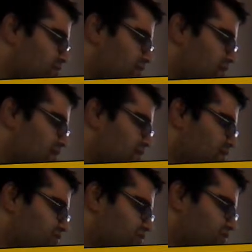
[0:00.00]

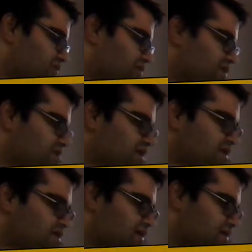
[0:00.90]
meaningful
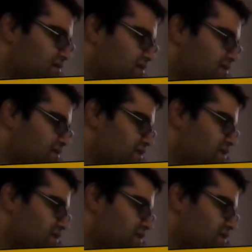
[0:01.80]
similarities